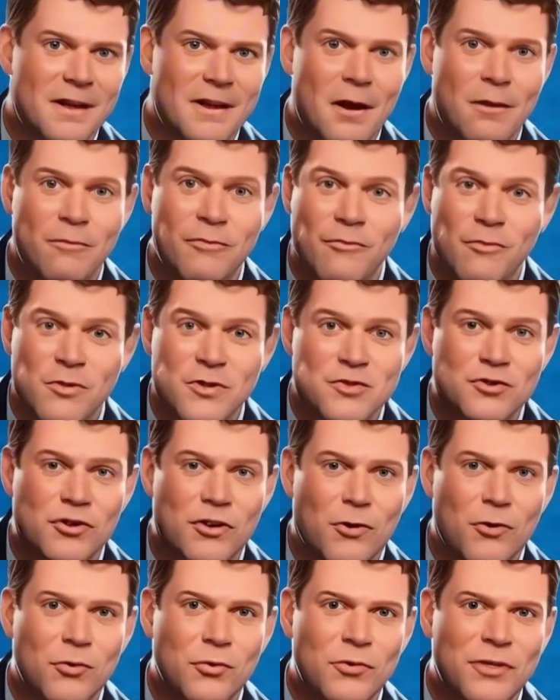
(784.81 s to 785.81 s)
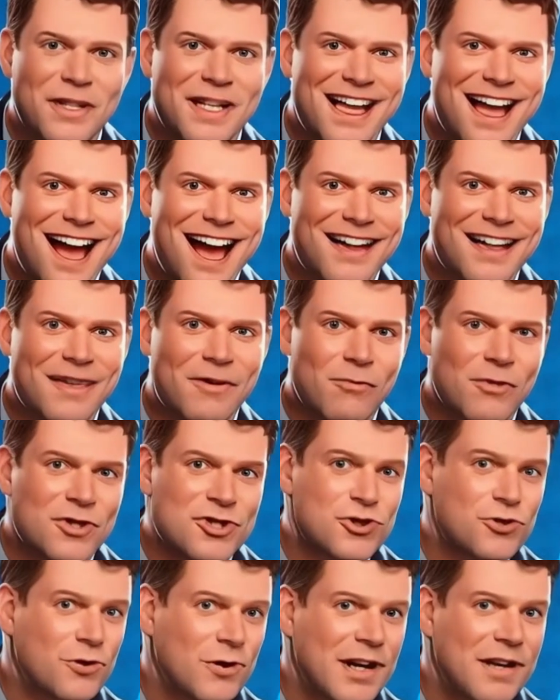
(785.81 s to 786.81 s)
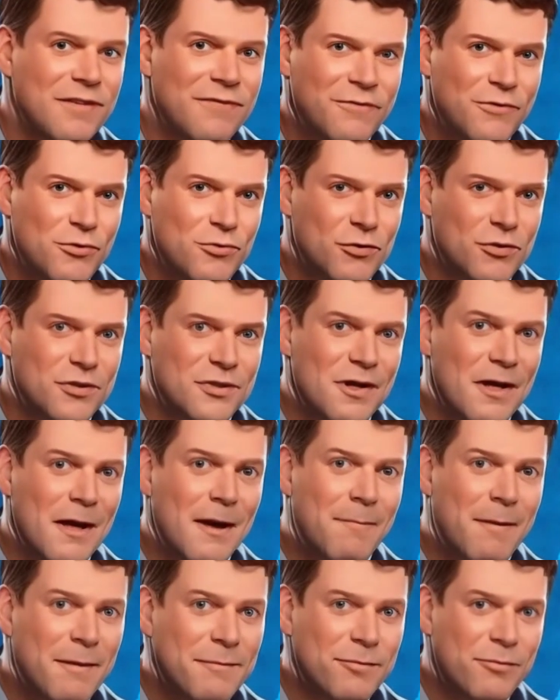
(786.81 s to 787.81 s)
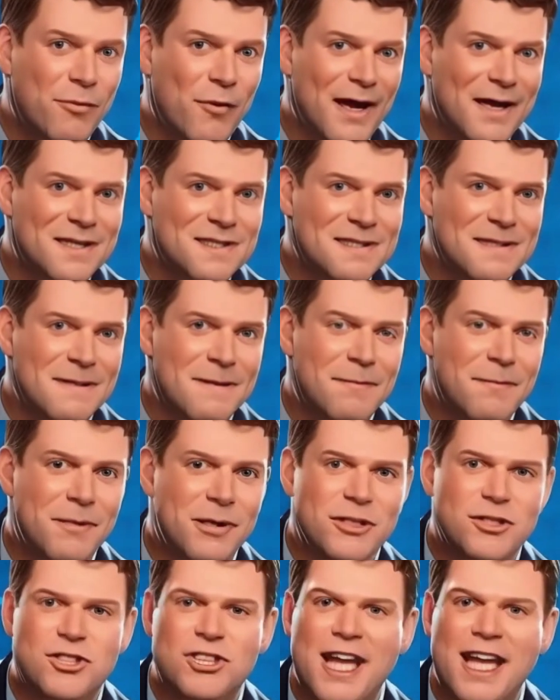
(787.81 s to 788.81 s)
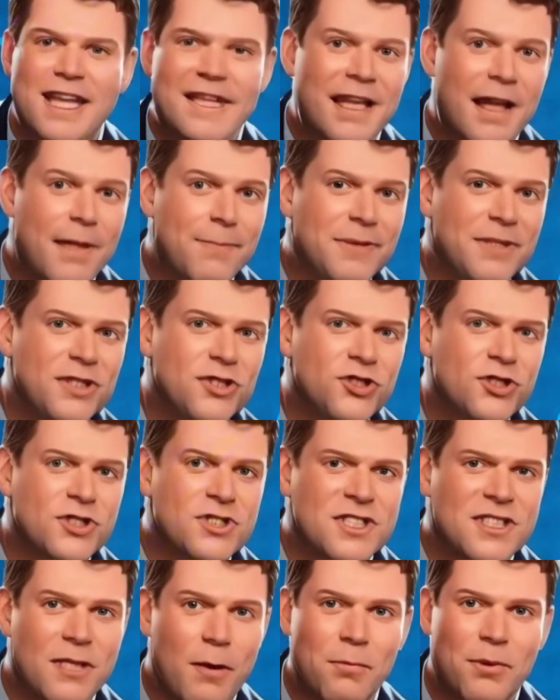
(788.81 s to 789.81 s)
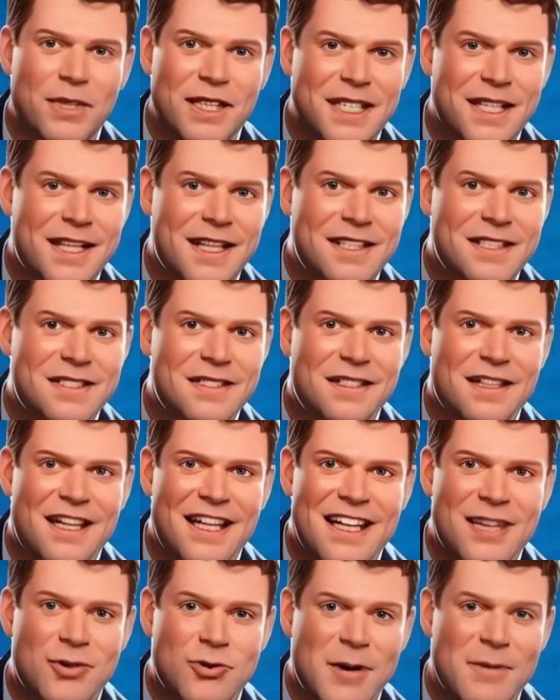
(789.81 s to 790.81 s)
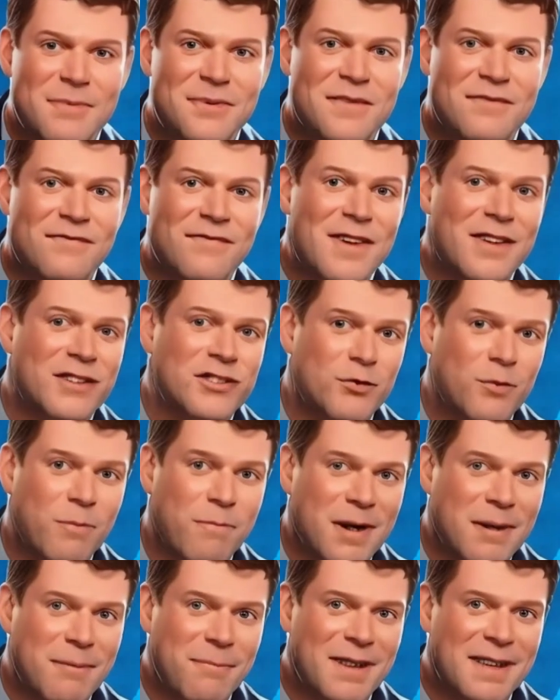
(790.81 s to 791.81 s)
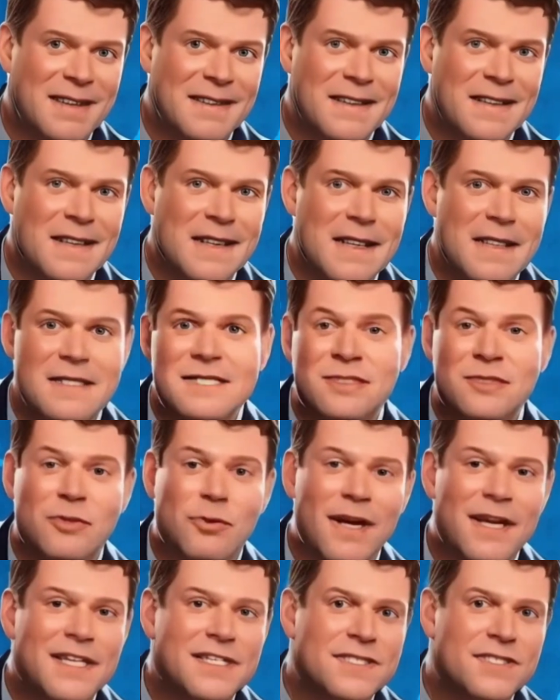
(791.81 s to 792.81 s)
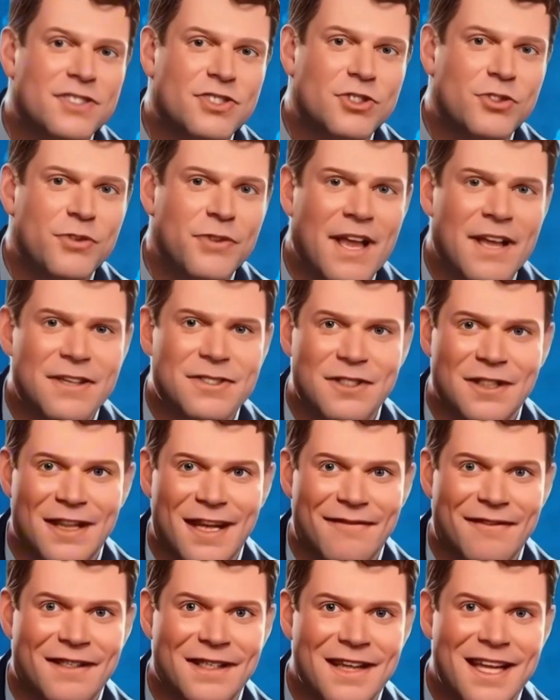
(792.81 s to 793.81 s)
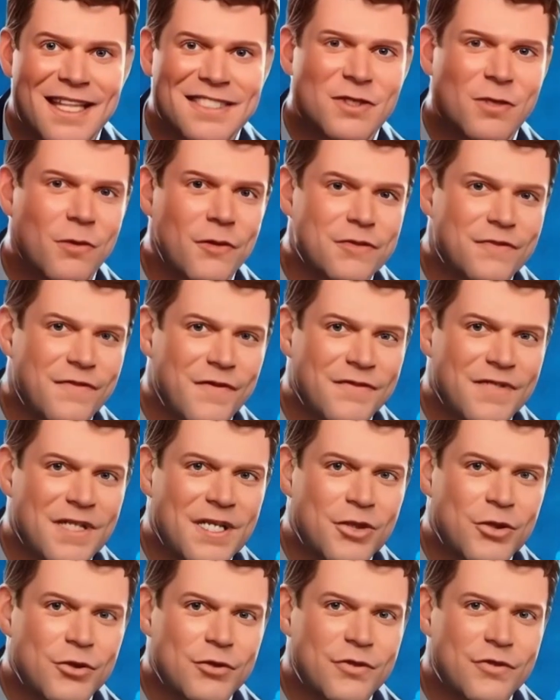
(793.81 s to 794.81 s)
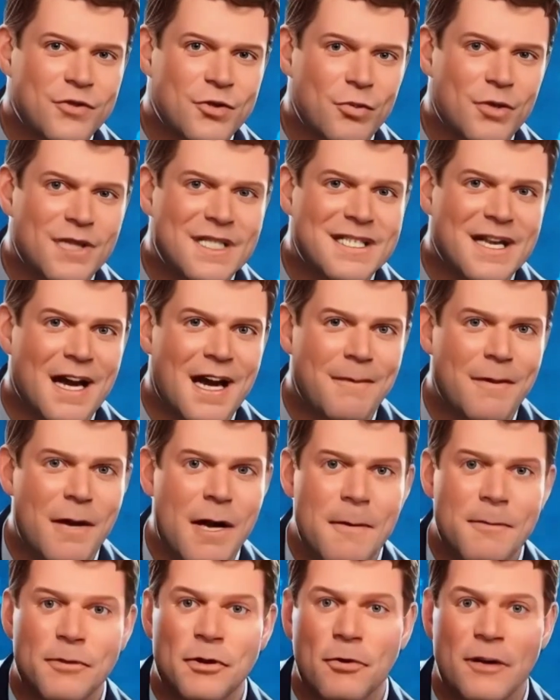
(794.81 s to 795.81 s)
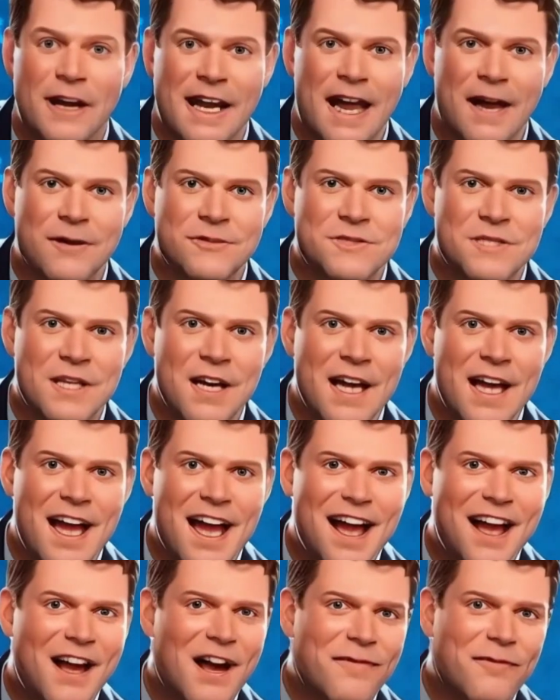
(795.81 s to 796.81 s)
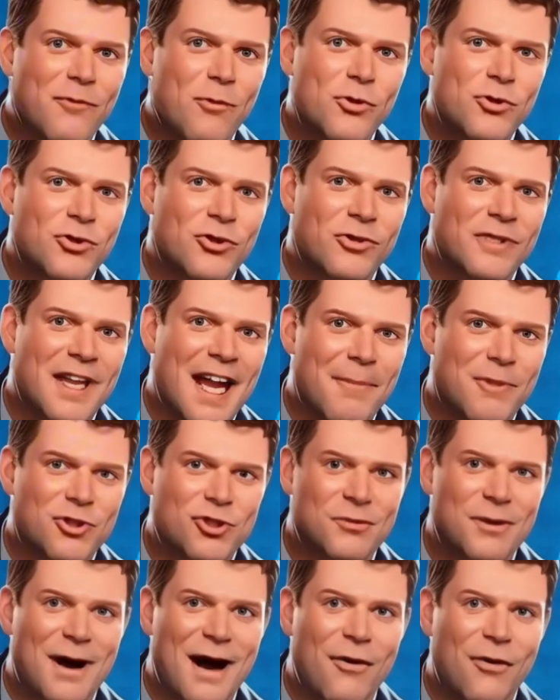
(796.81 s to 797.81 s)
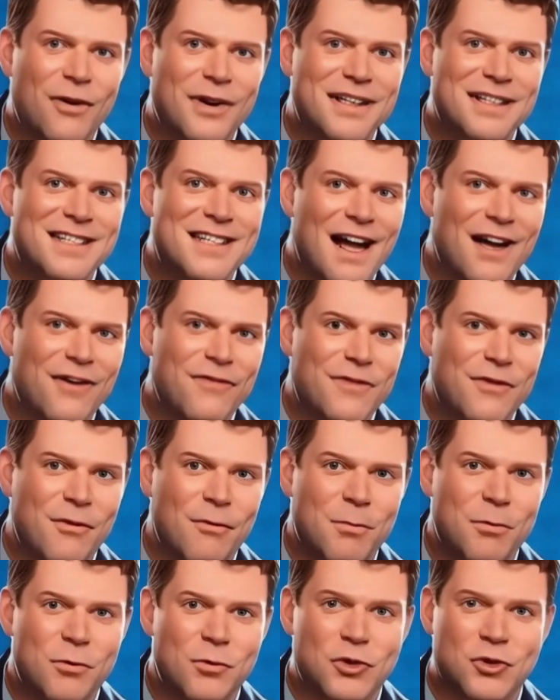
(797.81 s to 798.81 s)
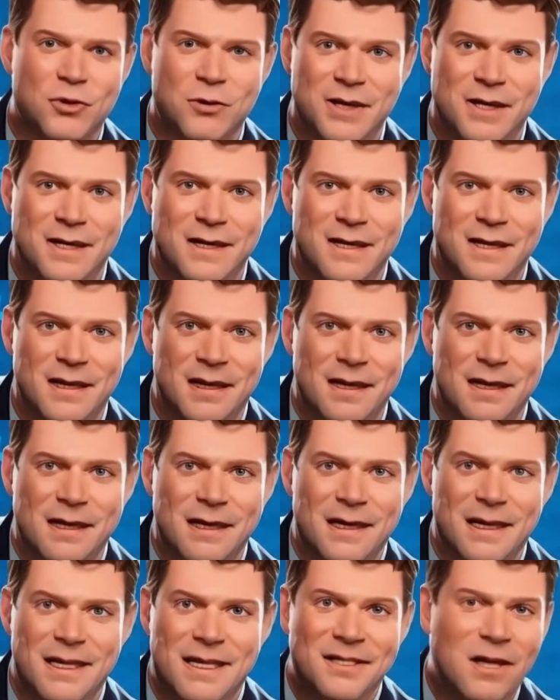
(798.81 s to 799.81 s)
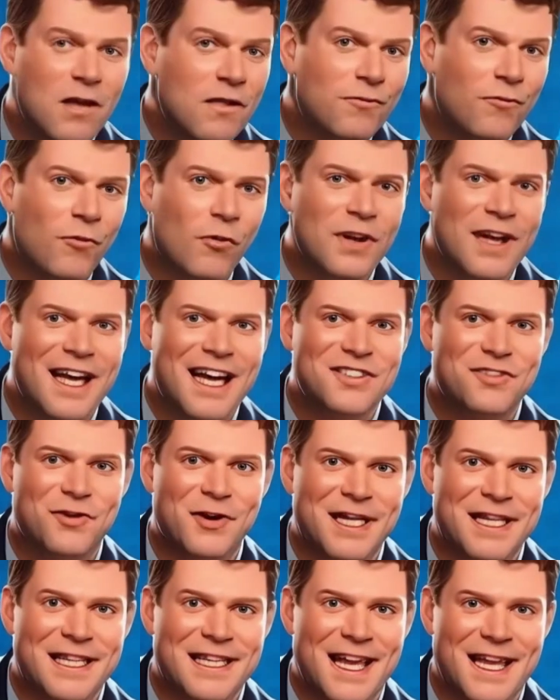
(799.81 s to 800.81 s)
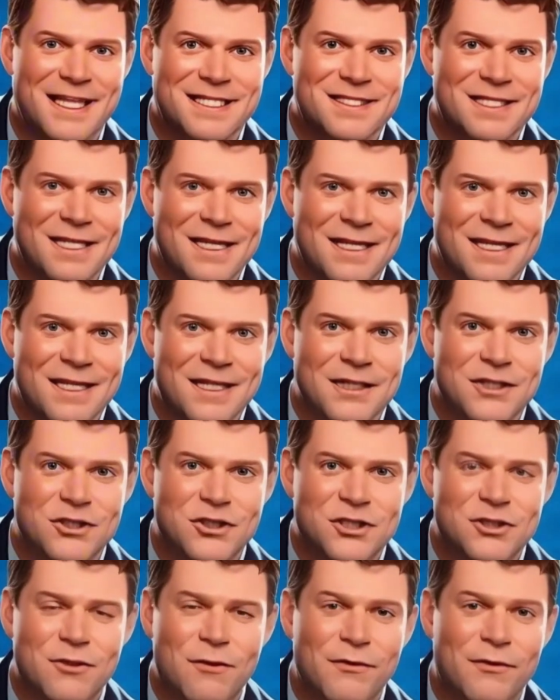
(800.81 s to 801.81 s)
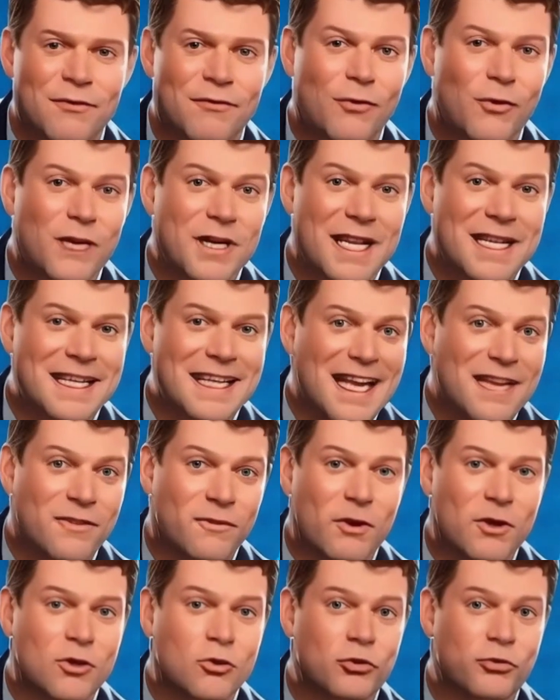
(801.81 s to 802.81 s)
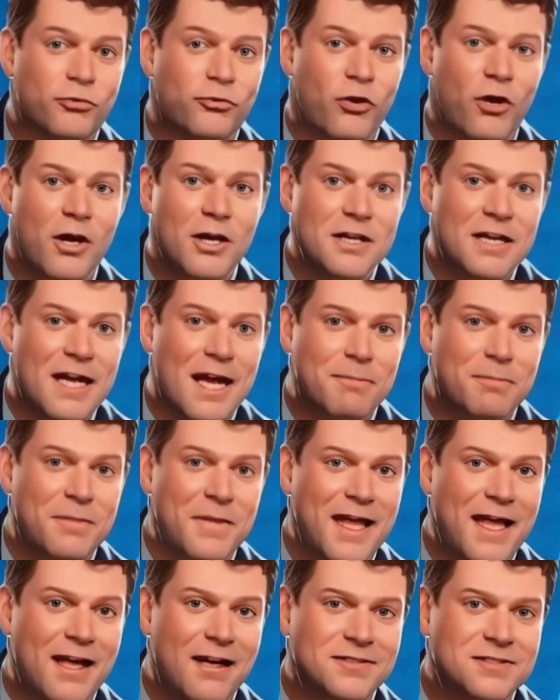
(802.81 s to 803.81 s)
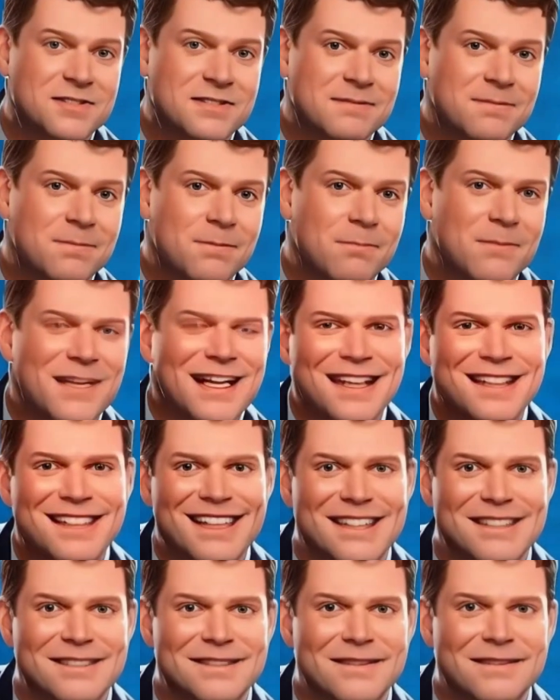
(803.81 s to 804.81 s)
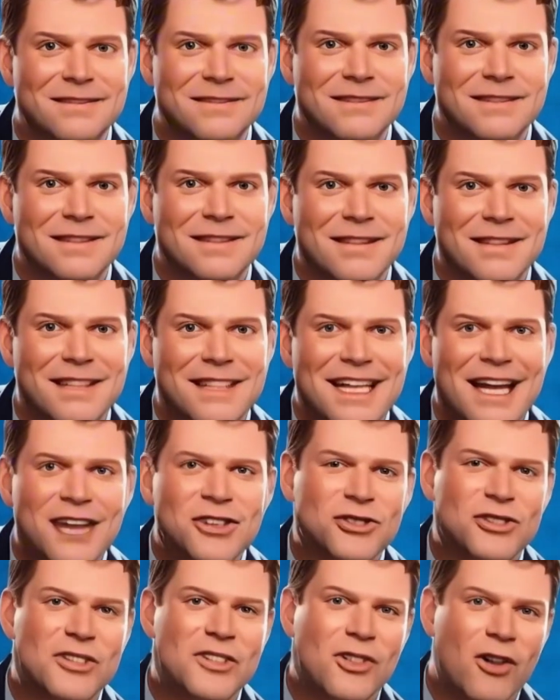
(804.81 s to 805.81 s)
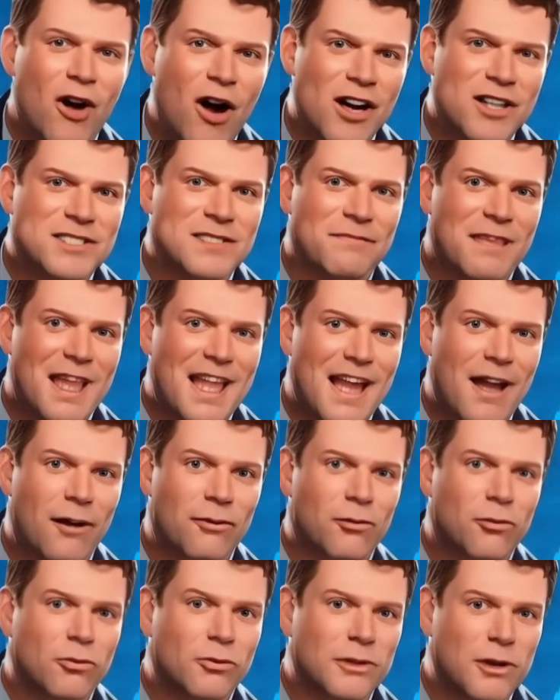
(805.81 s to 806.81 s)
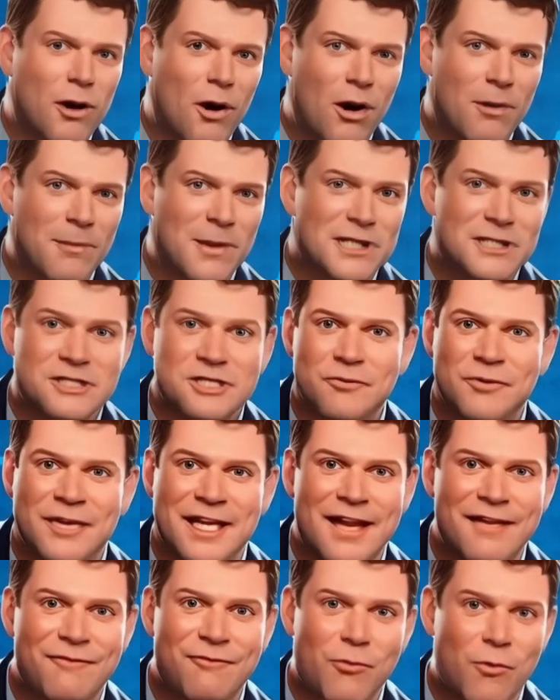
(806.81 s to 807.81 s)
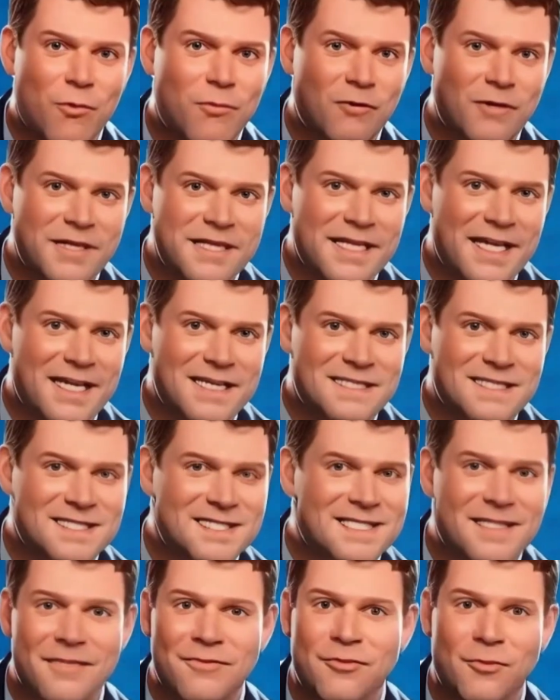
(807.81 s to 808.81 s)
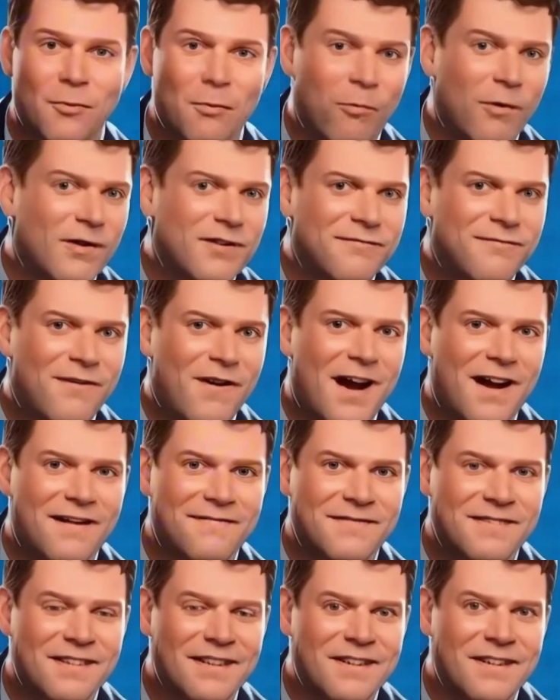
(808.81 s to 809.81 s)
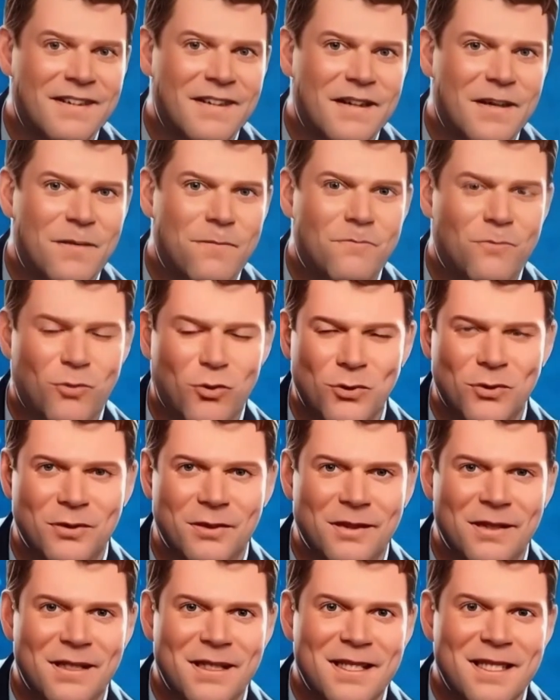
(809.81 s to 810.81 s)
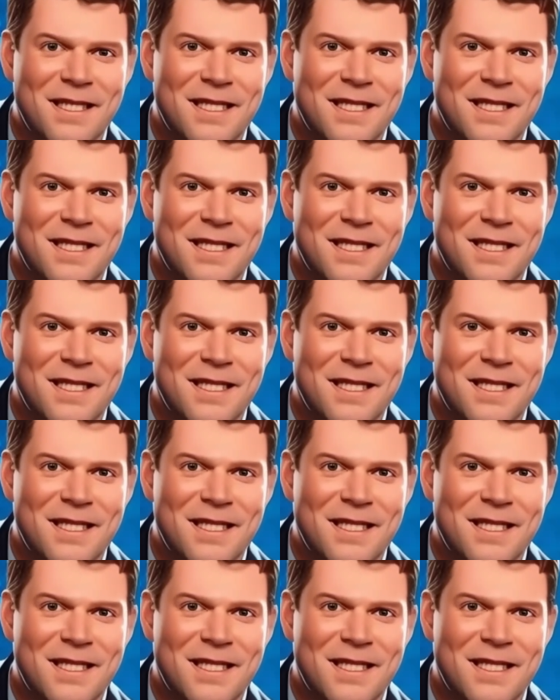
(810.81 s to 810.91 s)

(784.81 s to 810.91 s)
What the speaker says: Now, before you start Googling how to get rich trading futures, pump the brakes, because Jade Cap didn't just stumble into this like he tripped and fell into a money pit. He's been trading since 2011. That's almost 15 years of screen time, blown accounts, and enough emotional damage to power an entire therapy retreat. He logged 49 trading days, just over the 48-day threshold for uncapped payouts. But get this. He actually lost a payout early on because he only had 4 green days instead of the required 5. Brutal.